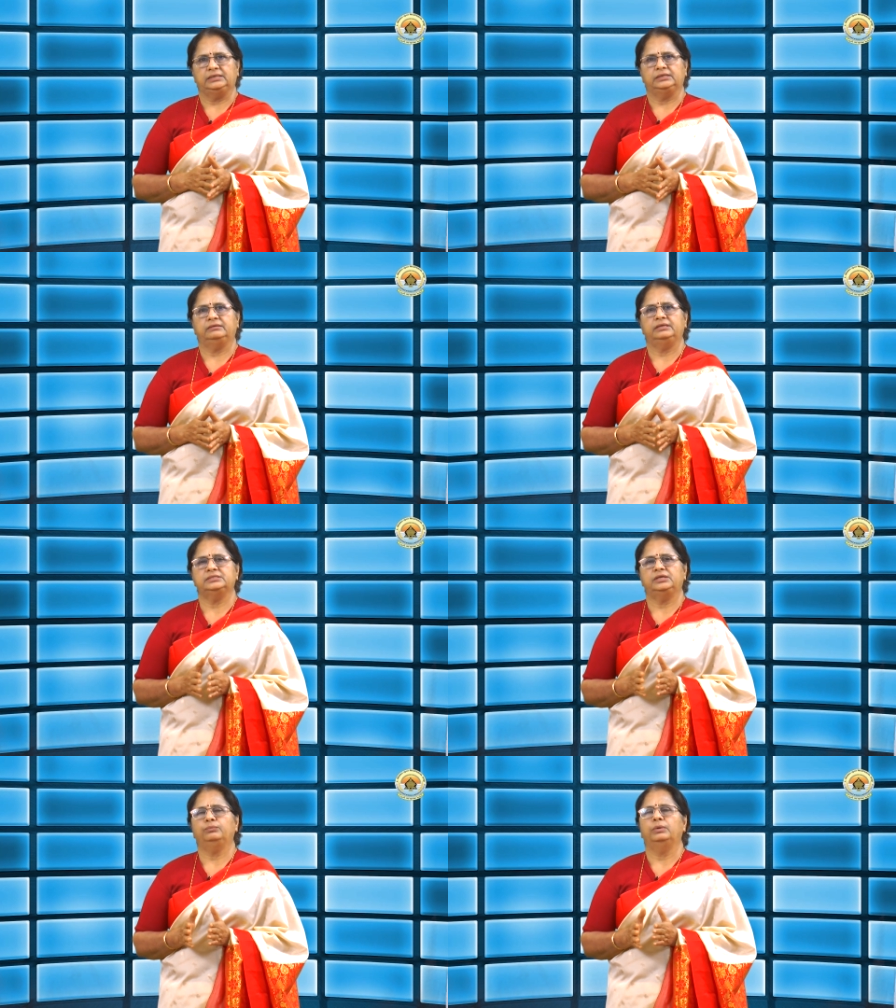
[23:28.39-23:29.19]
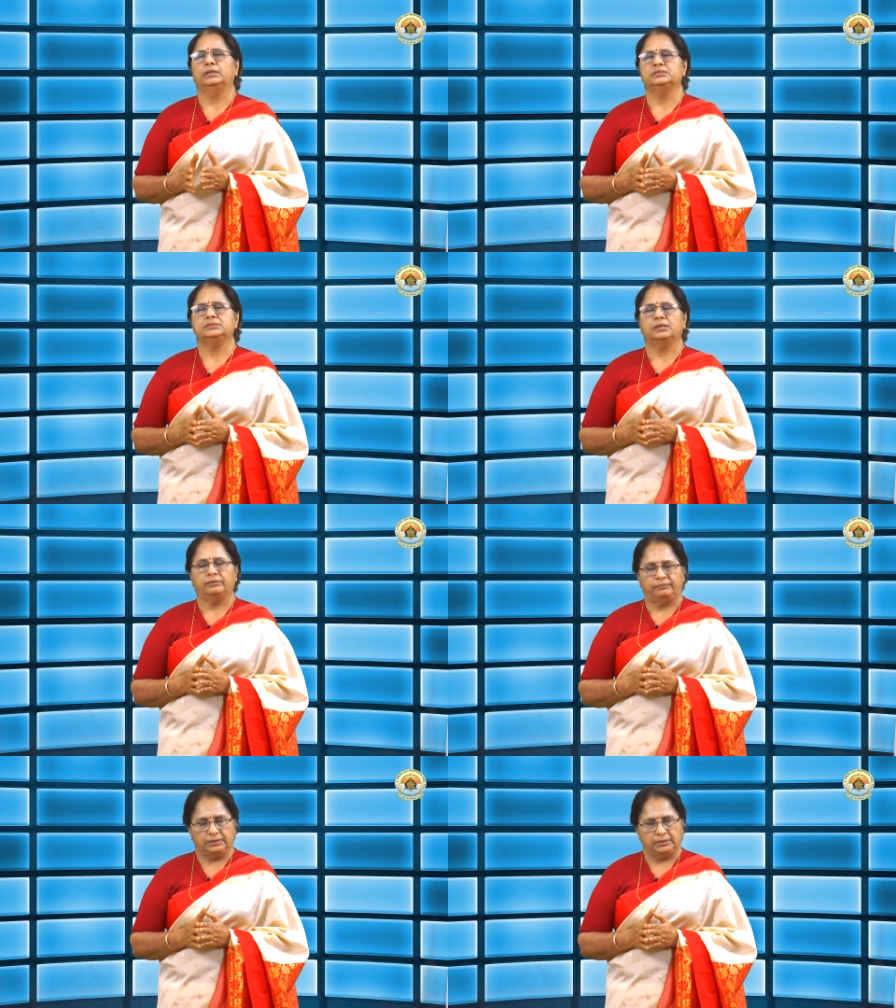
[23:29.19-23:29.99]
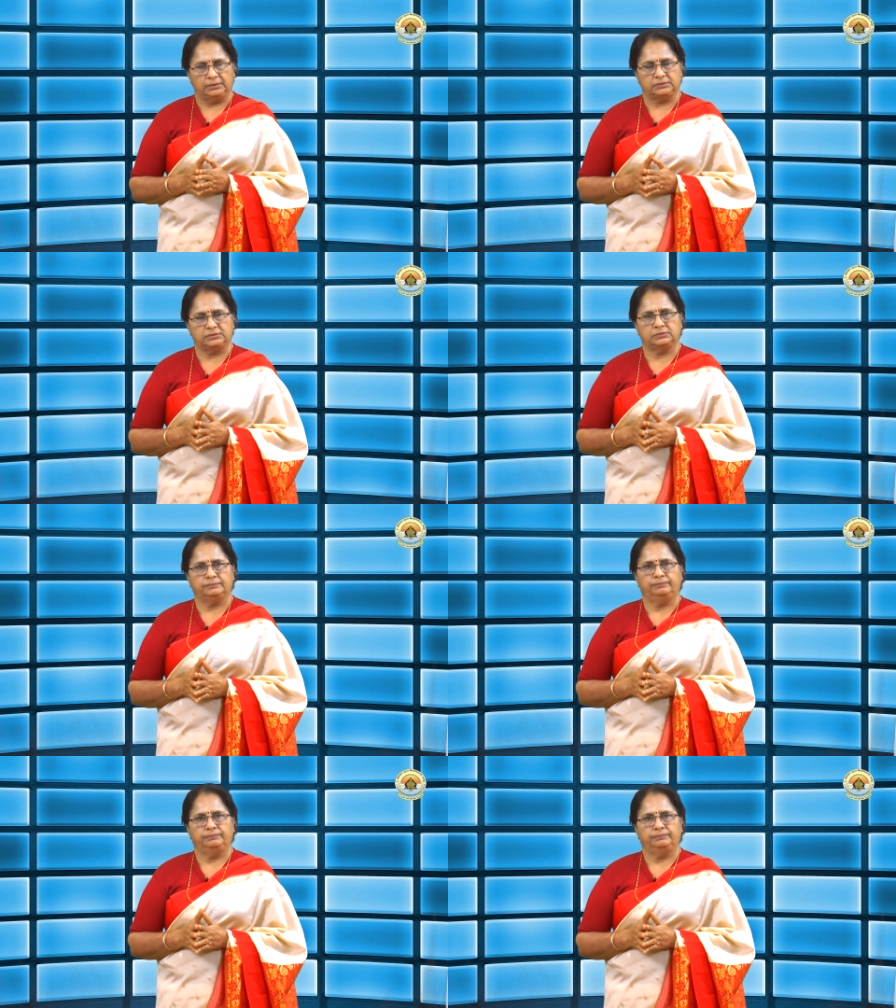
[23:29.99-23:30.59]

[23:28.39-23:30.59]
increasing one's awareness.